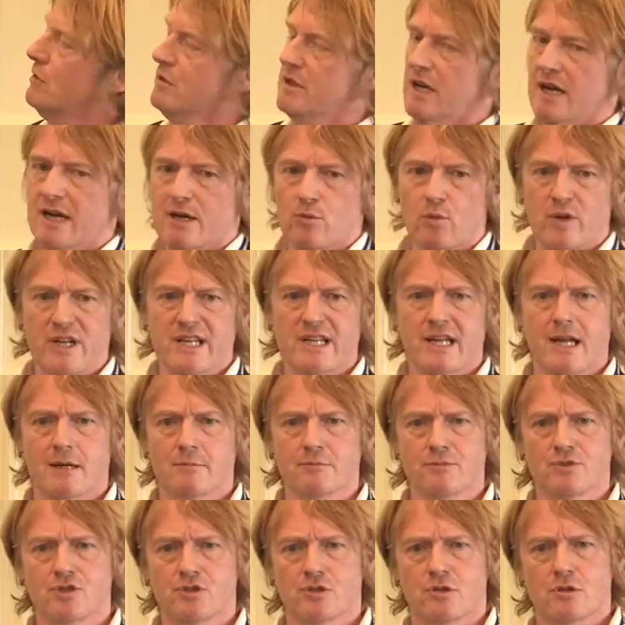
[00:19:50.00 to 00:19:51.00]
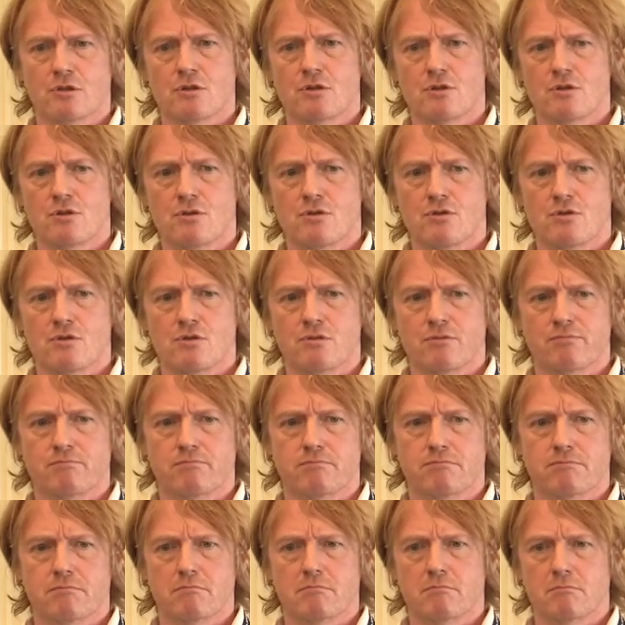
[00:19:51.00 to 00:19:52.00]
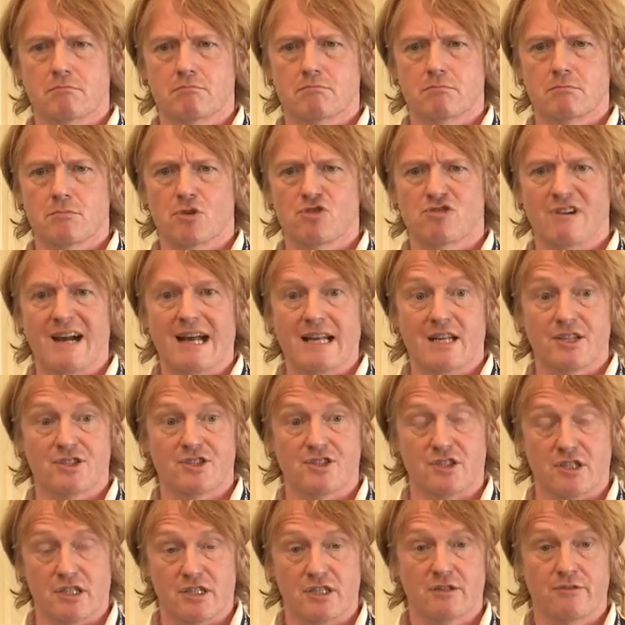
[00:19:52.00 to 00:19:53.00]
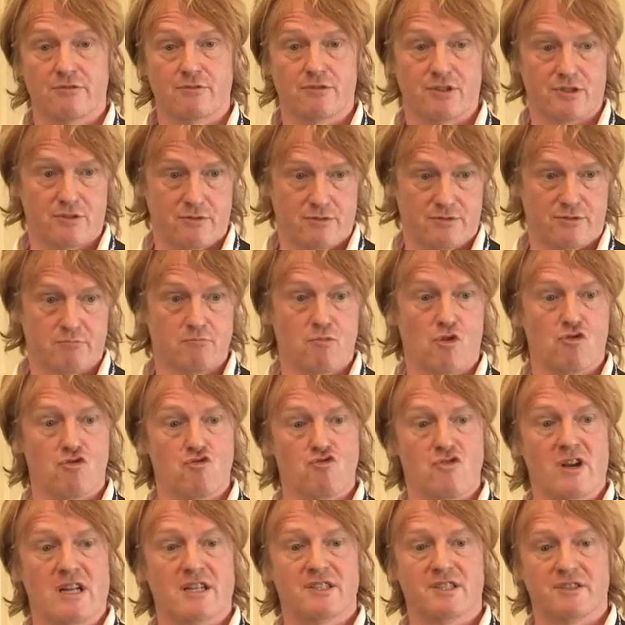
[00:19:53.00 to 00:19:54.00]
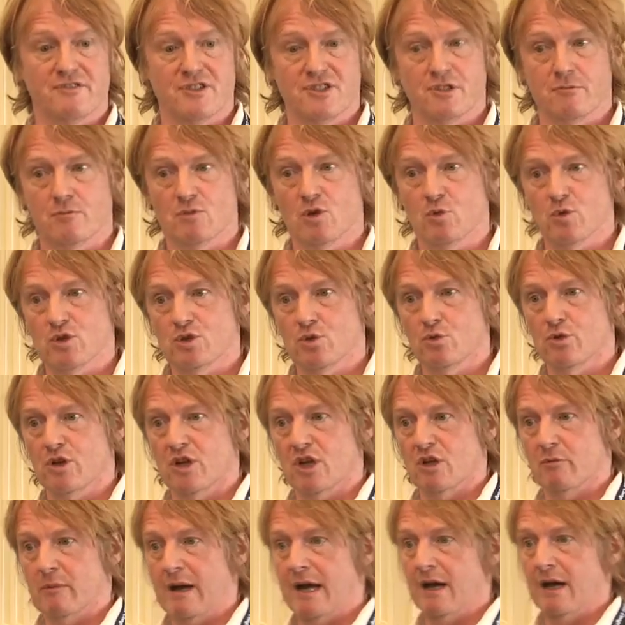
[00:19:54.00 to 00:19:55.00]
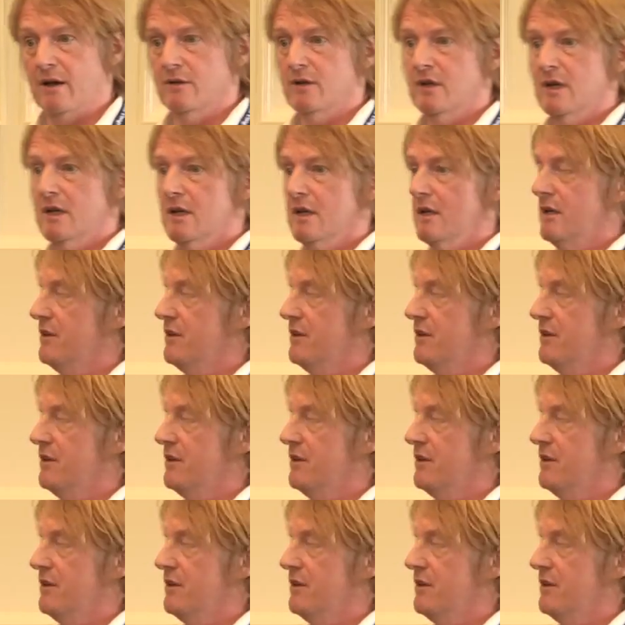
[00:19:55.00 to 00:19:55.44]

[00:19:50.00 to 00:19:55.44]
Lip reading: that when it comes to morality, moral relativism that we're talking about,